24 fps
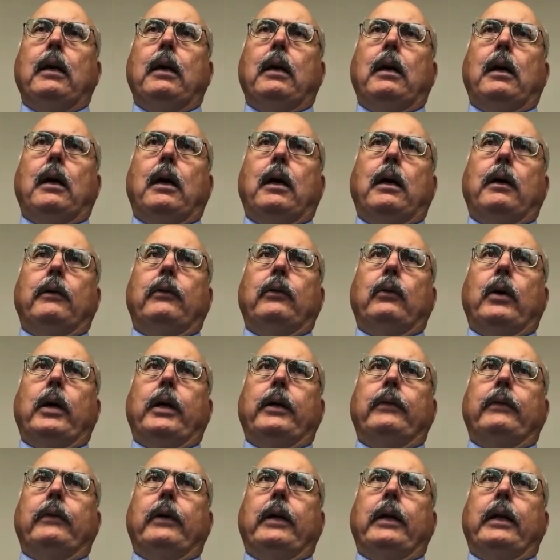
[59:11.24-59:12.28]
Uh, so I
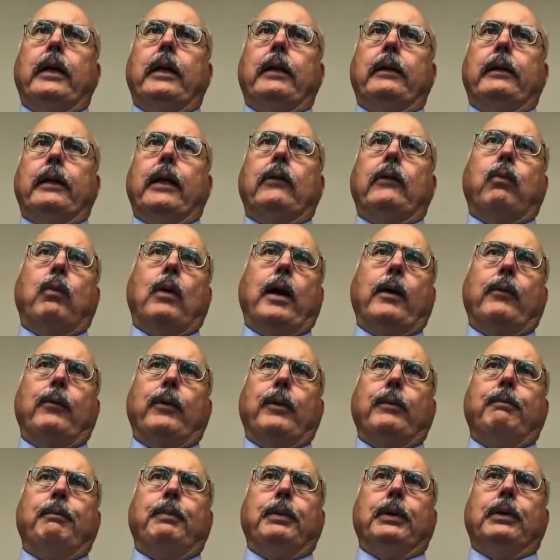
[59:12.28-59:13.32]
see that that's why
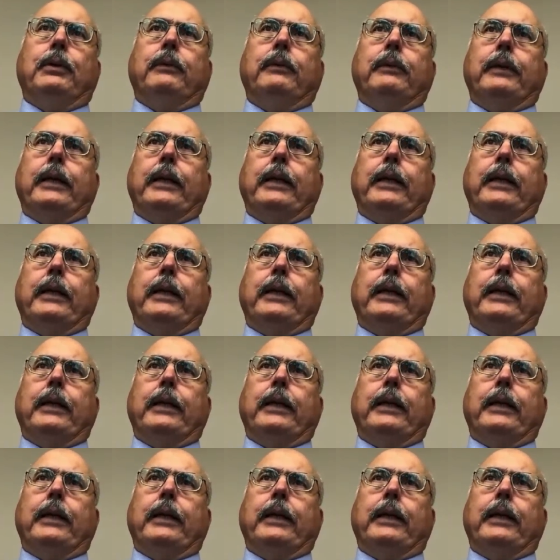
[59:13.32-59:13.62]
we built,